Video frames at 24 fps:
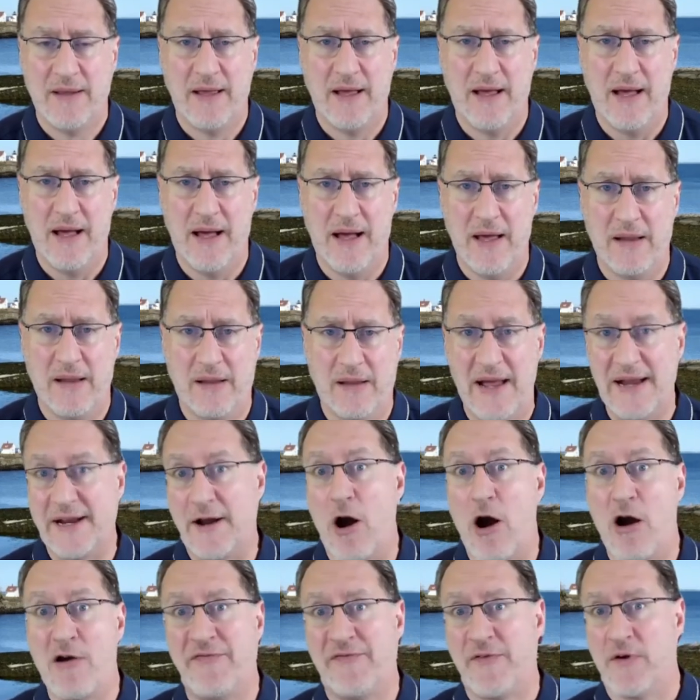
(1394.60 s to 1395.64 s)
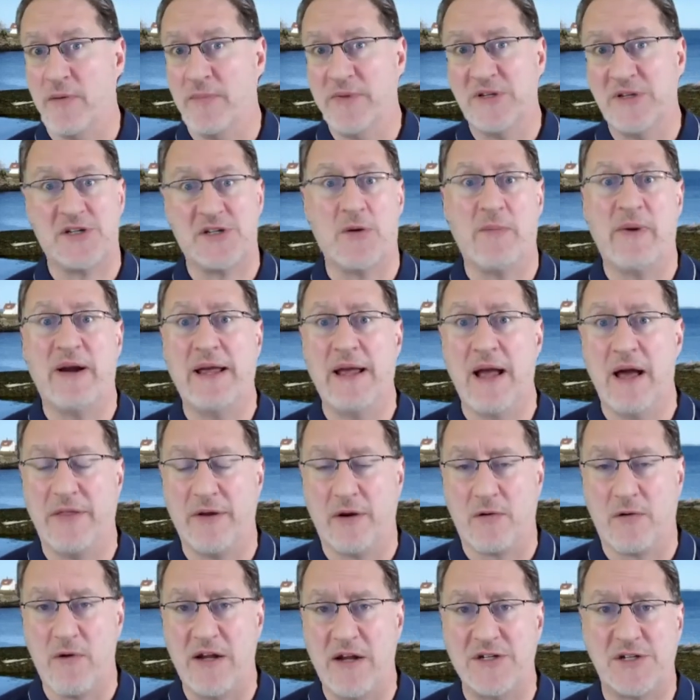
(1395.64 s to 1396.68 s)
Like our firm and so many
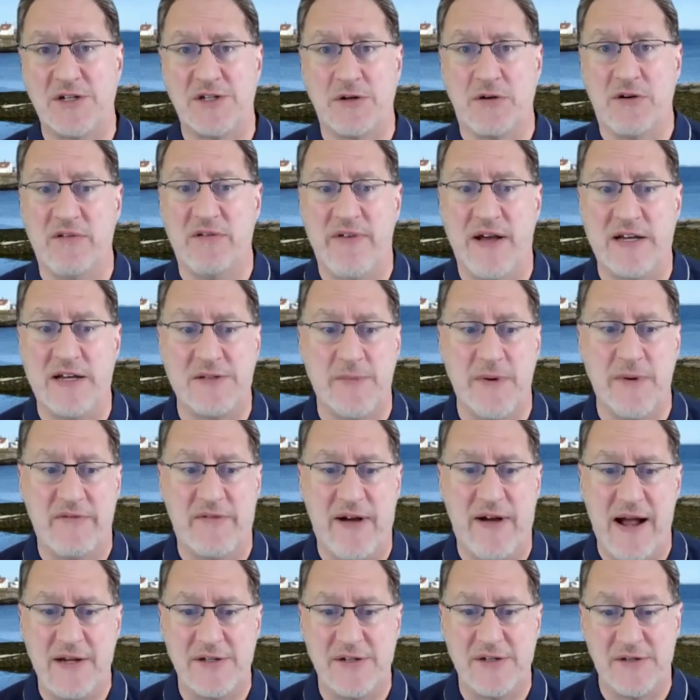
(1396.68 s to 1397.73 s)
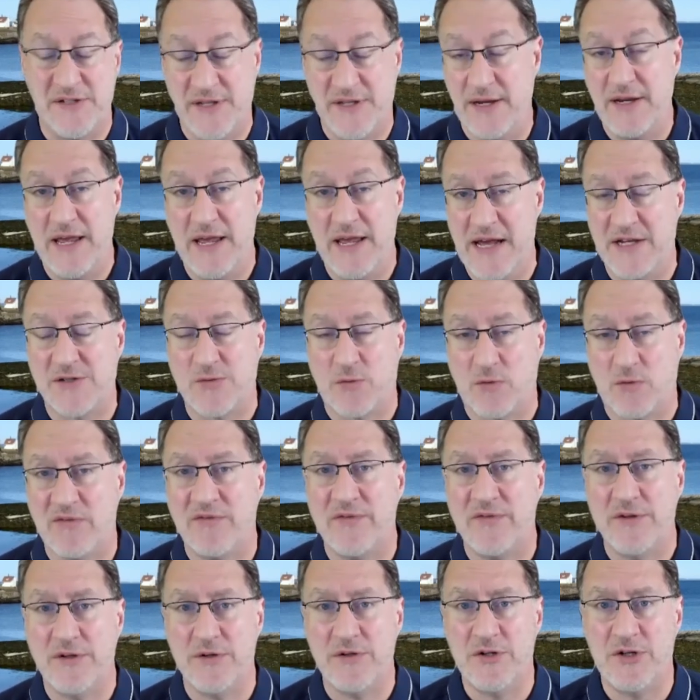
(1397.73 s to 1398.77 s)
other registered investment advisors, then yes, we're a
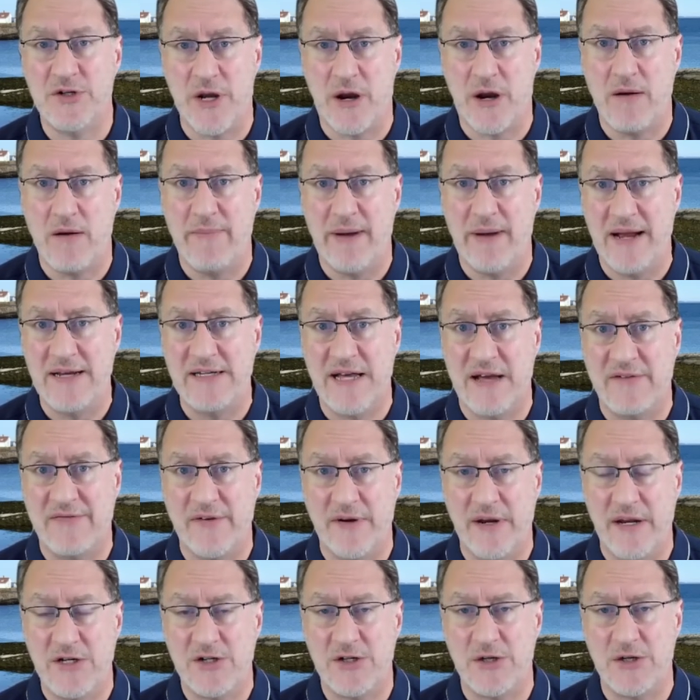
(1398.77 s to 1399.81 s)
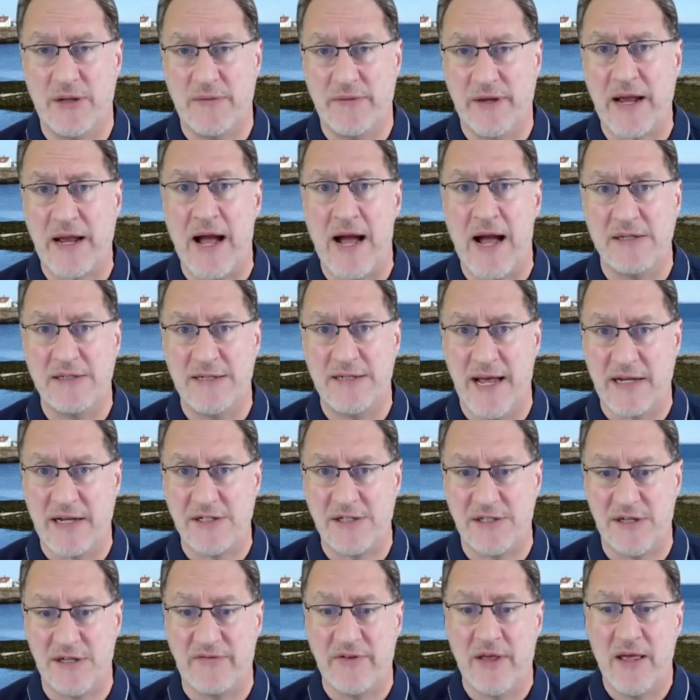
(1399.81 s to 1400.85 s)
fiduciary by definition in the
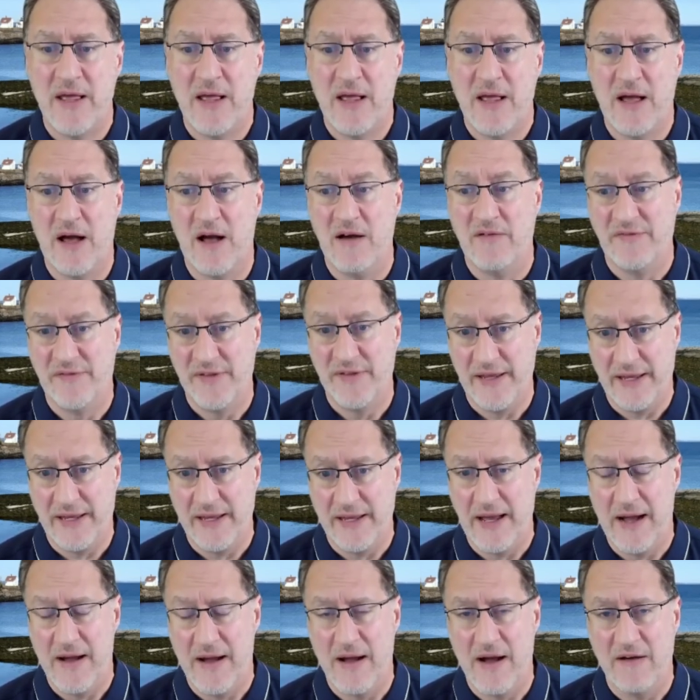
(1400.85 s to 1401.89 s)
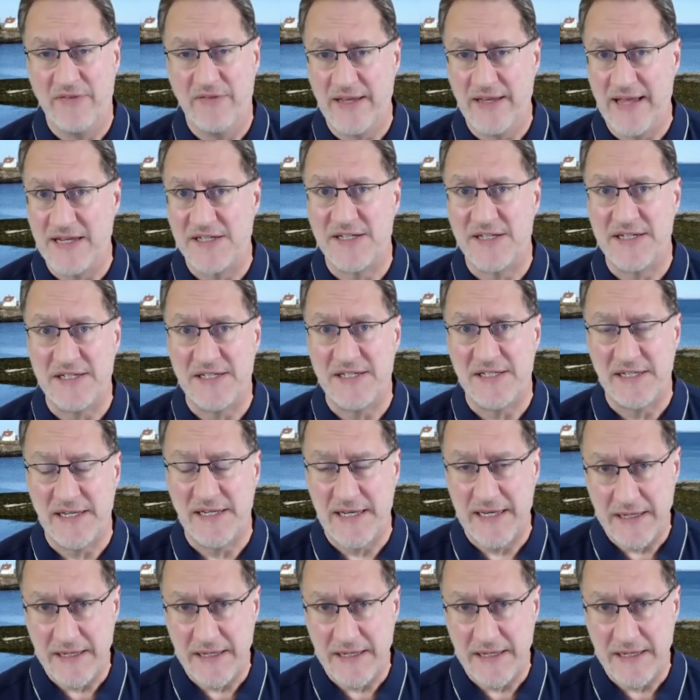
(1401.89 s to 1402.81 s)
context of the SEC